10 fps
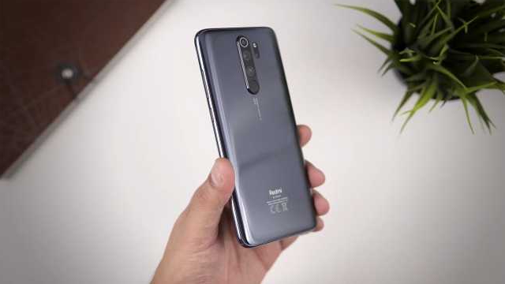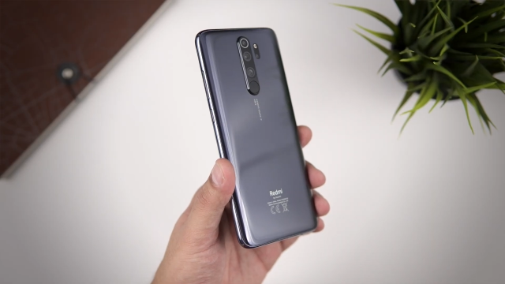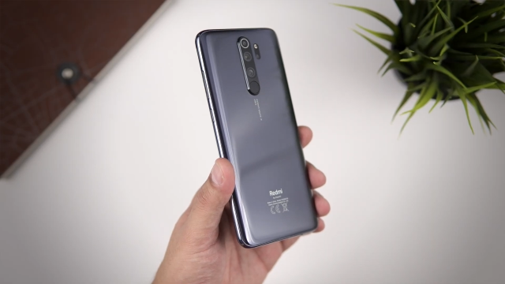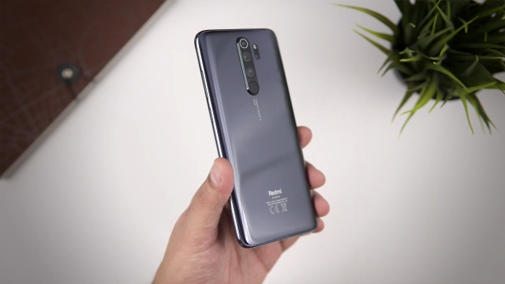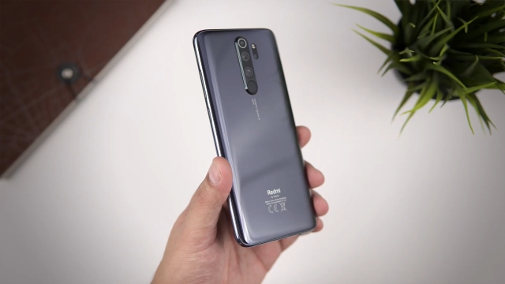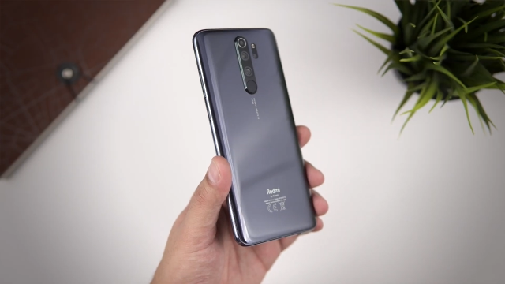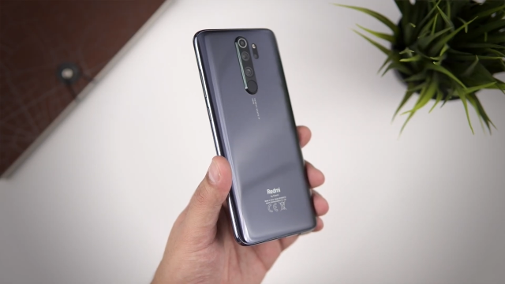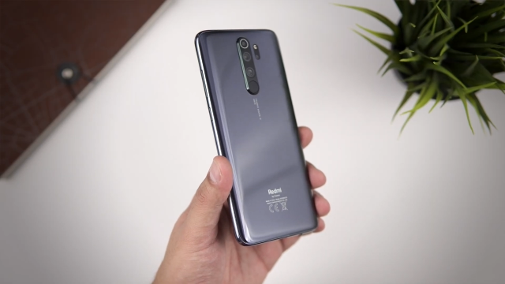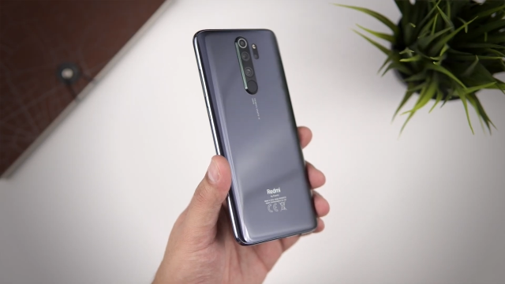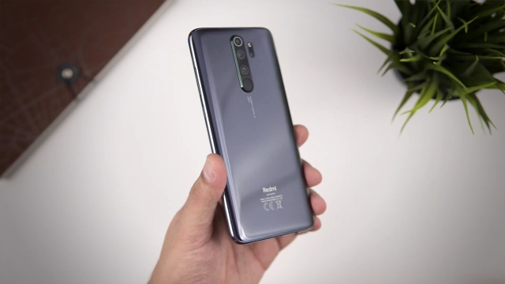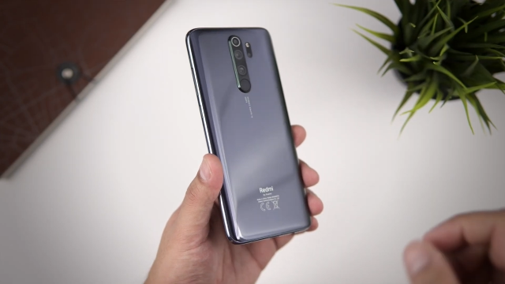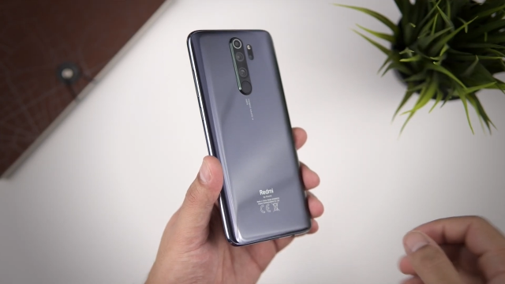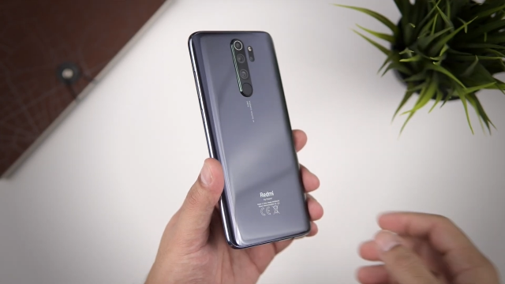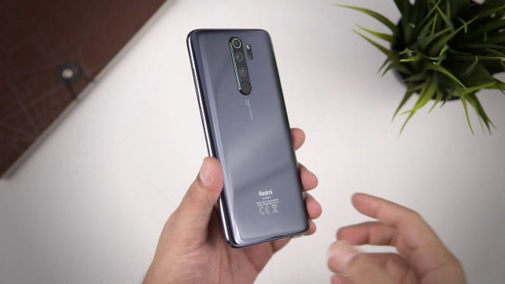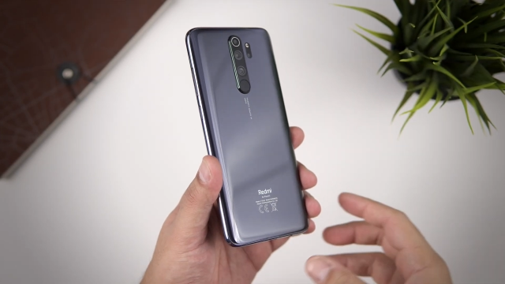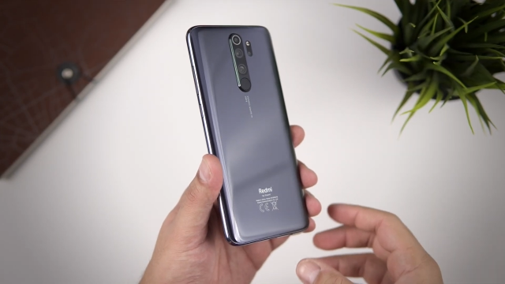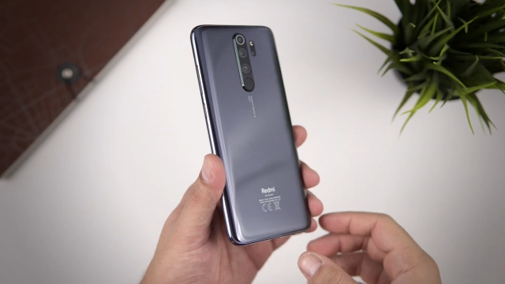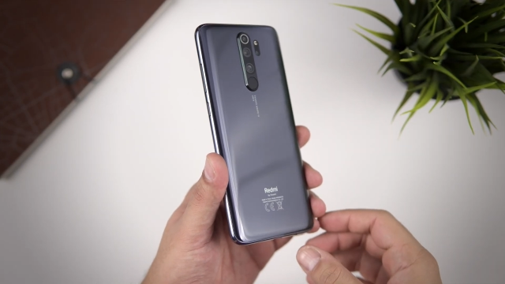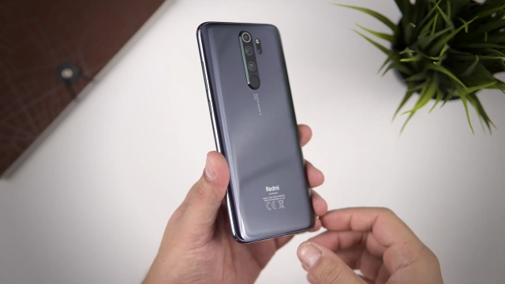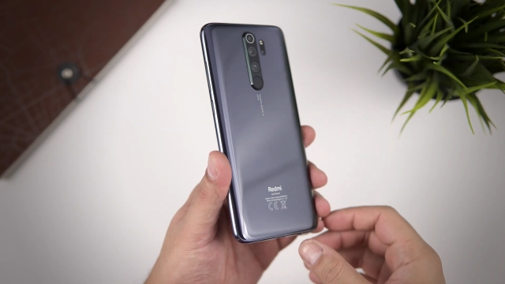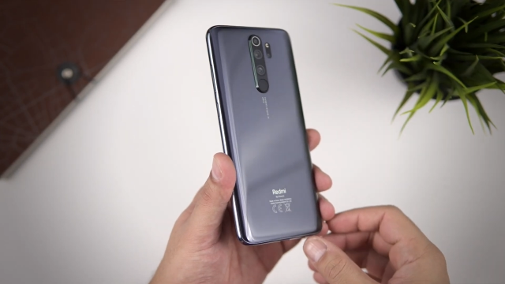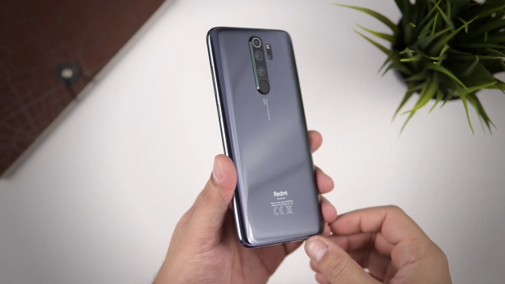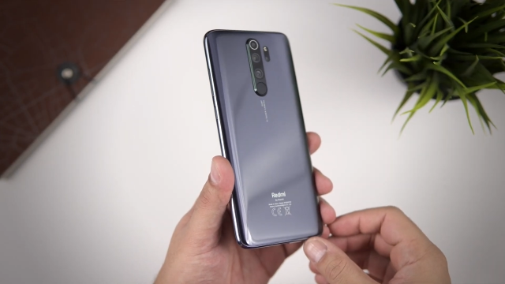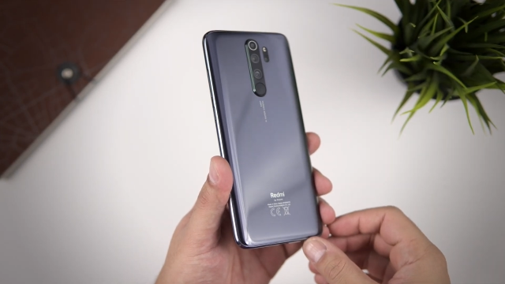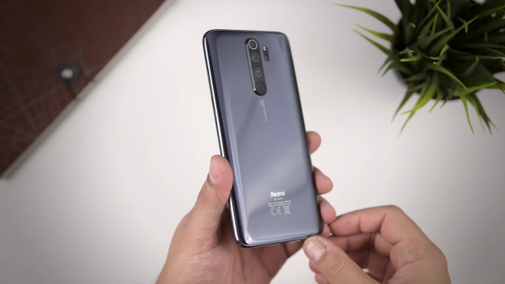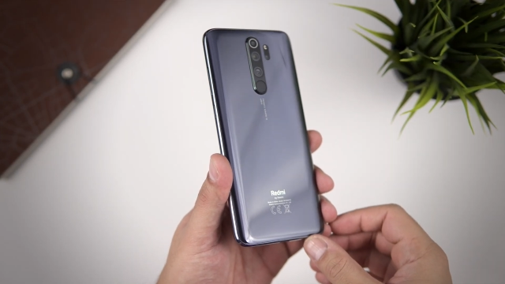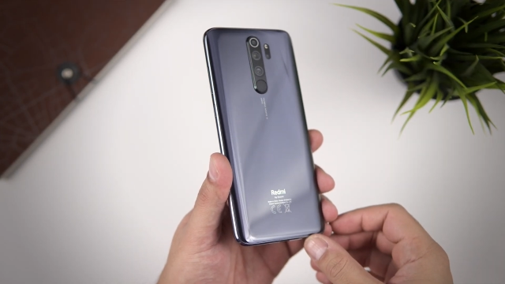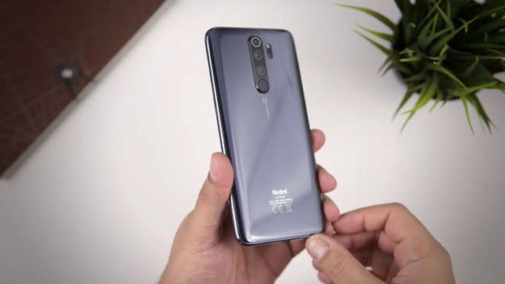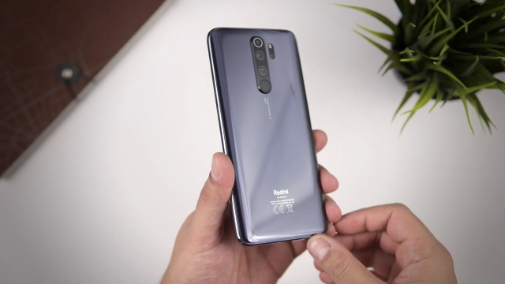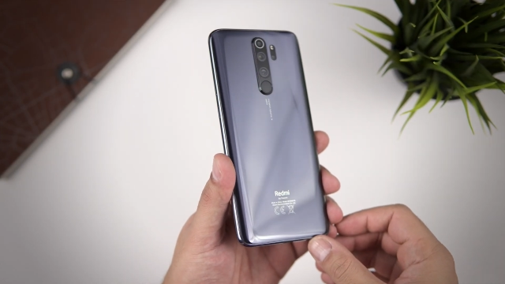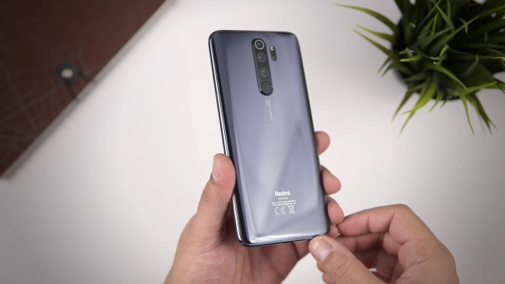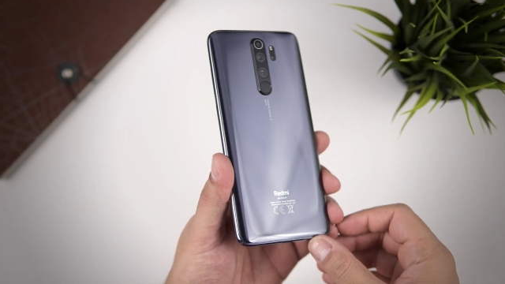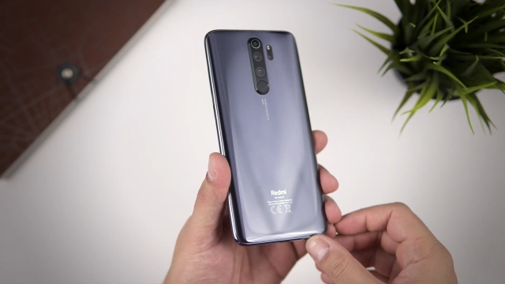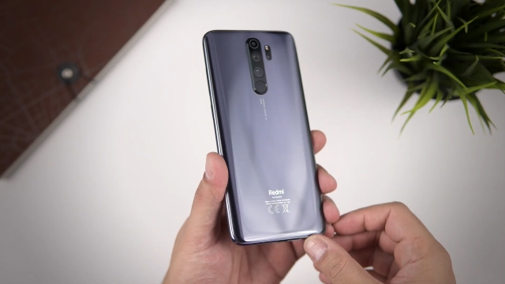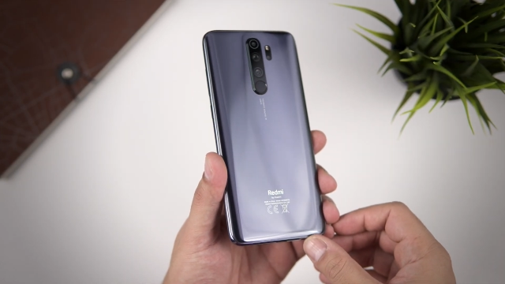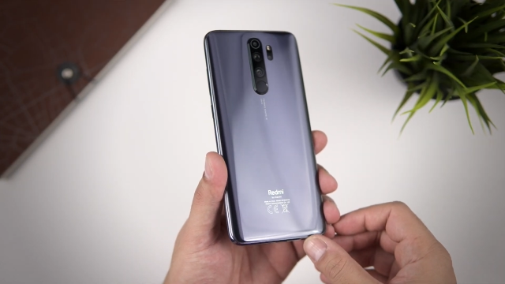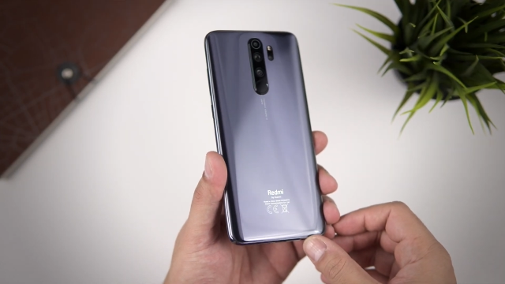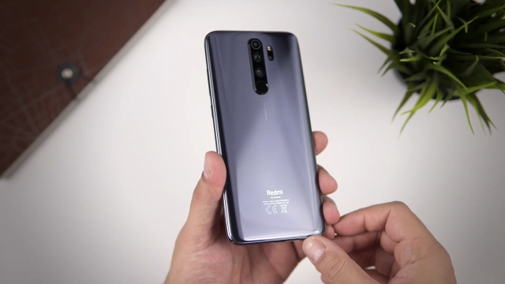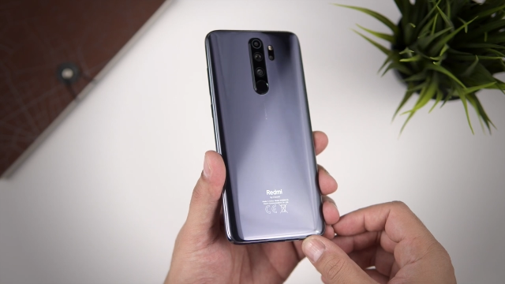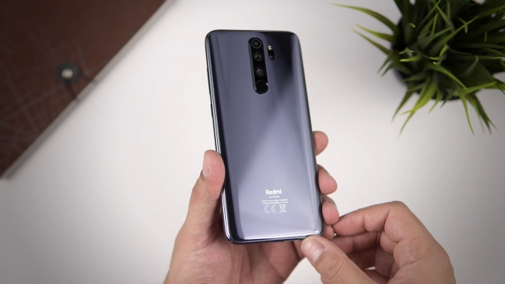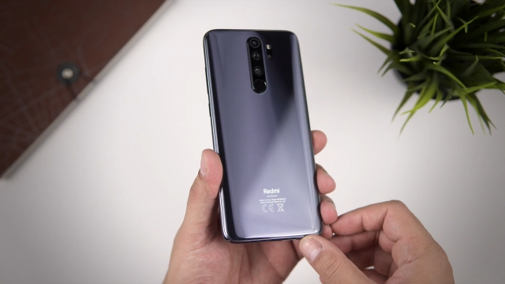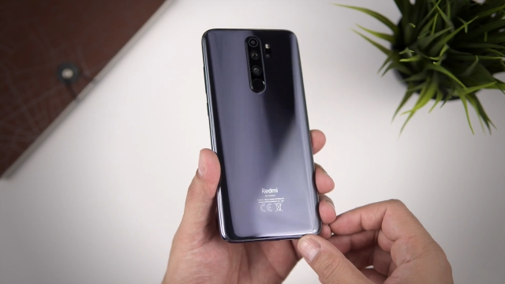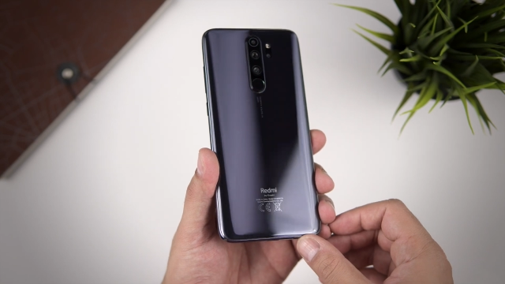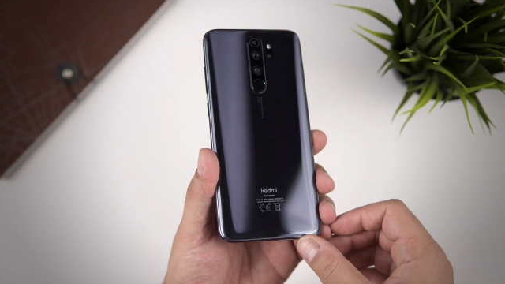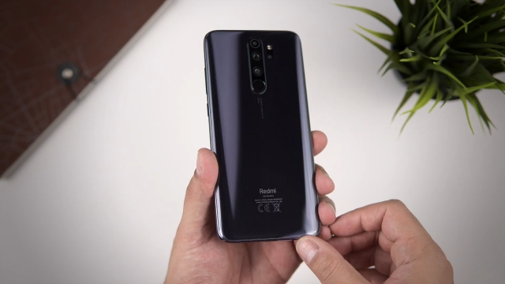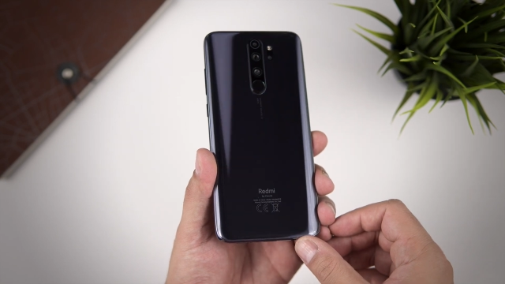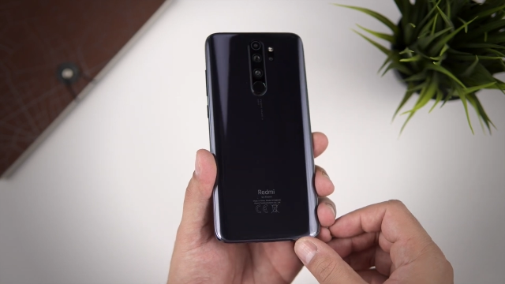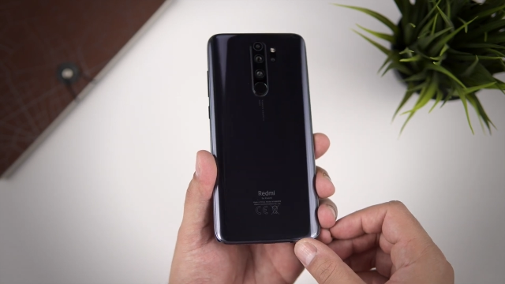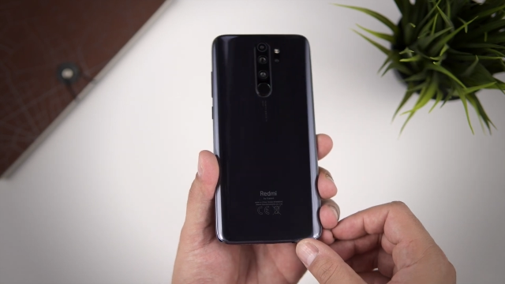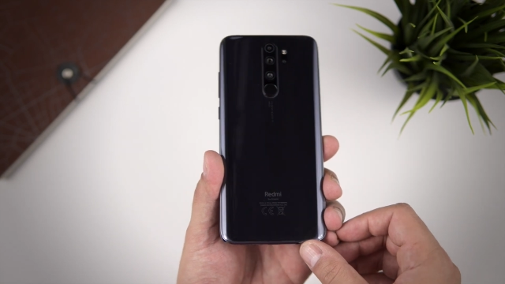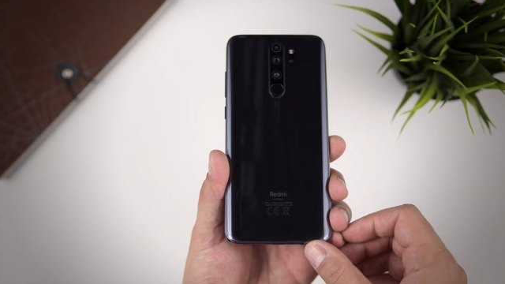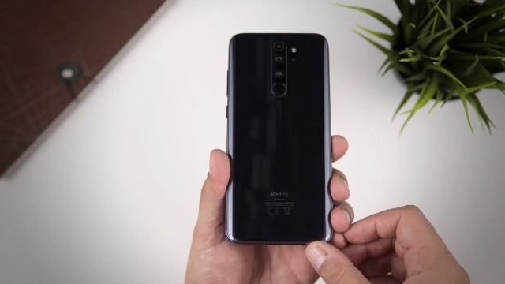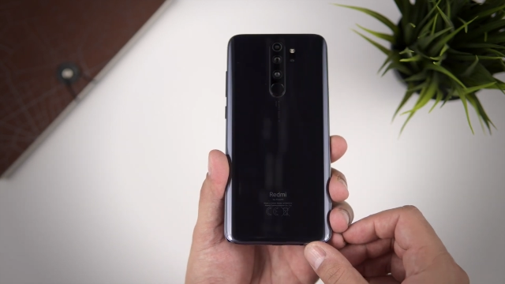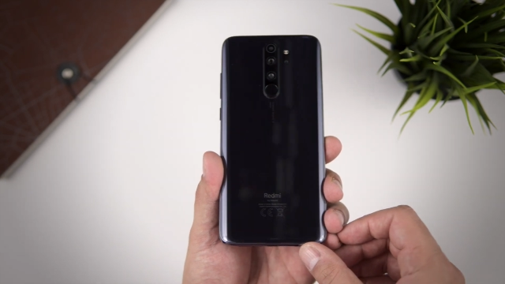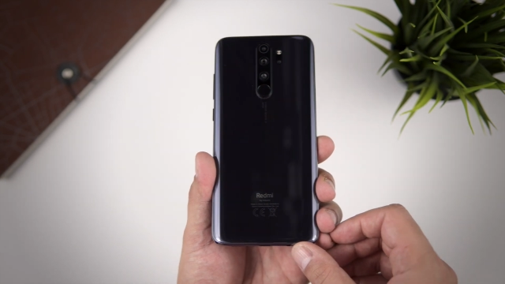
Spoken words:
[unreadable: no face in view]